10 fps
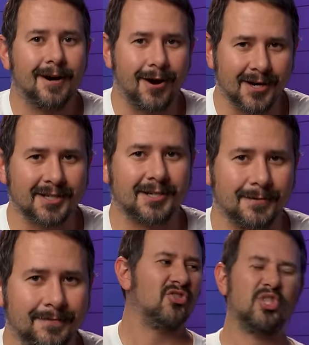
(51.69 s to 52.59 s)
Awesome.
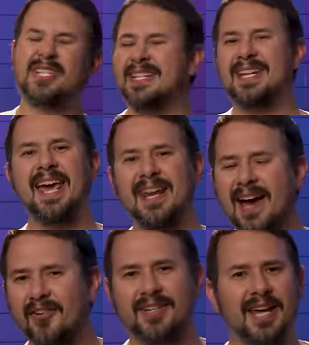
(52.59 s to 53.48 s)
Just a ten
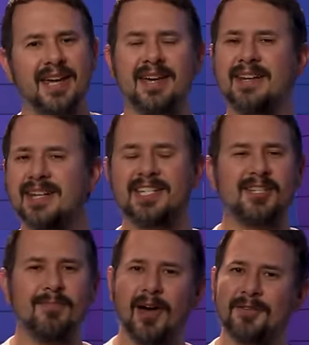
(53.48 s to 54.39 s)
out of ten. It
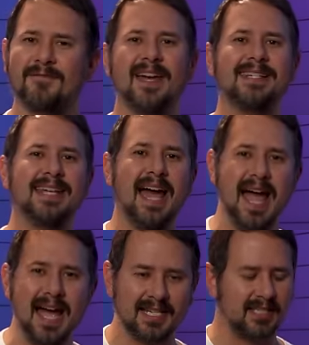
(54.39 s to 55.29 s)
smells
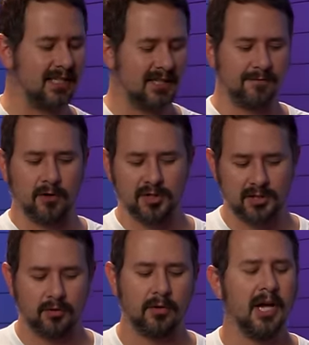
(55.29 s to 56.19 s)
fantastic. It's
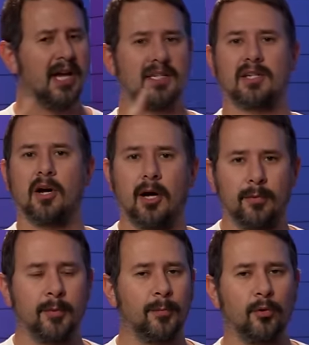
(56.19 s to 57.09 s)
versatile. It's a
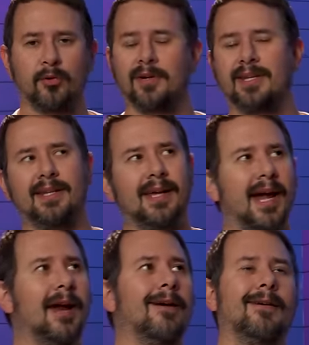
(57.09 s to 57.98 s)
compliment puller in the
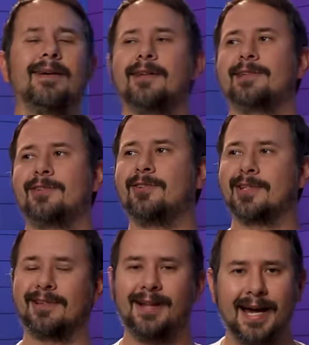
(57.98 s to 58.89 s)
air. It is
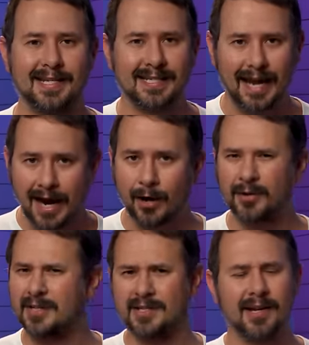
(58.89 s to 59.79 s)
just lights
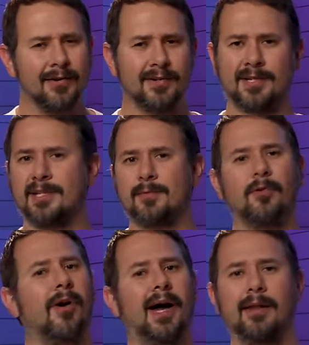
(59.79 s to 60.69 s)
out. It's
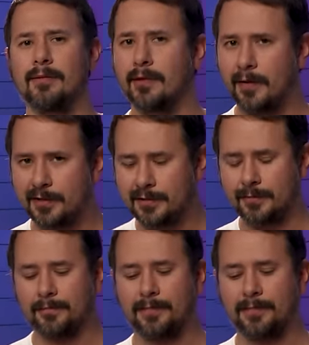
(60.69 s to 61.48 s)
irresistible. I love it.